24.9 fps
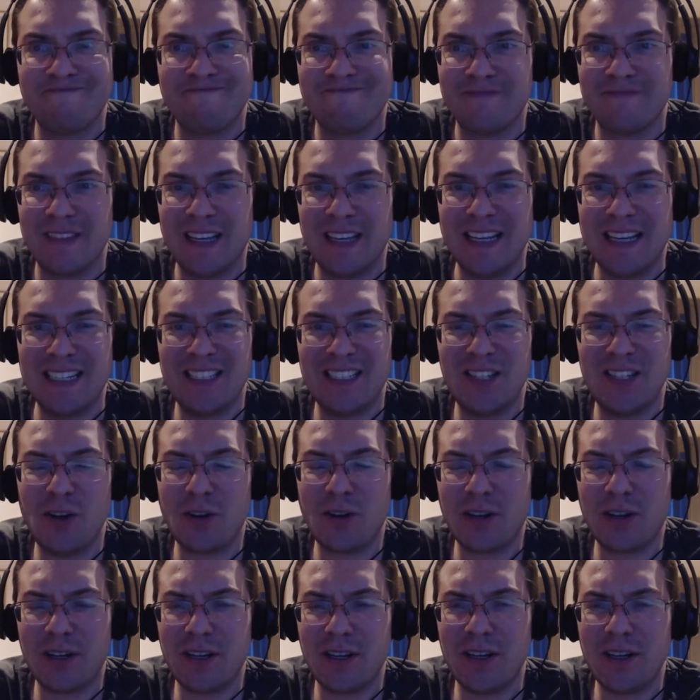He's you just
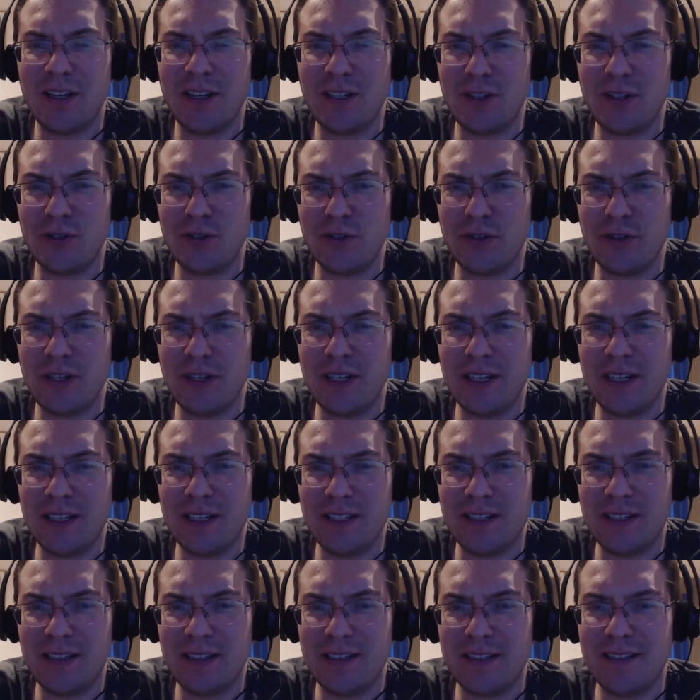not need to have faith in
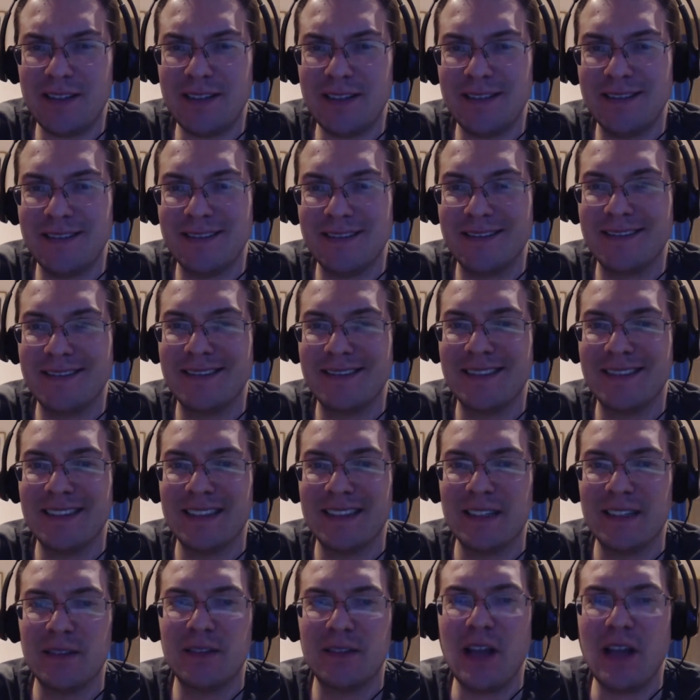yourself.
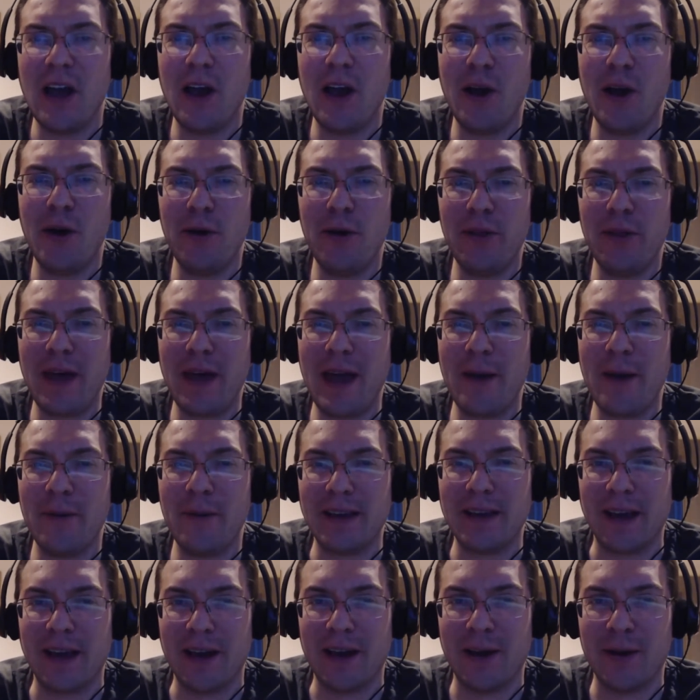No, there we
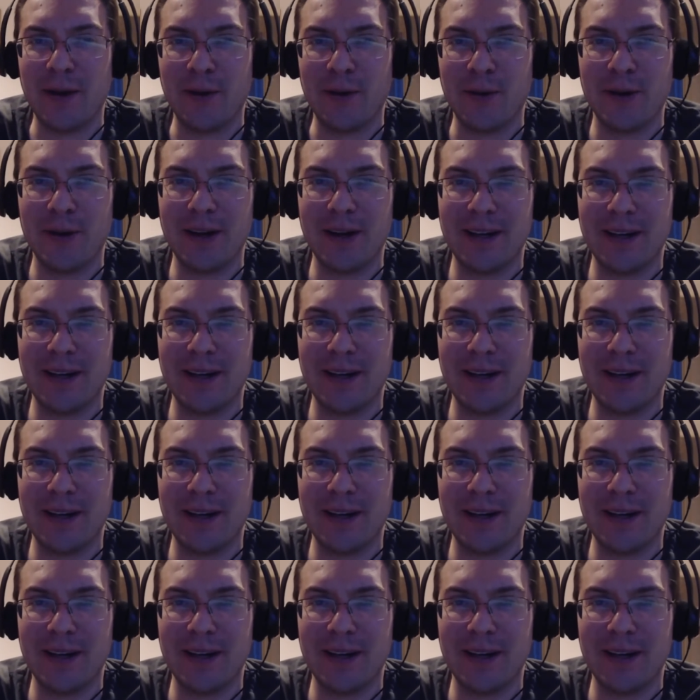go.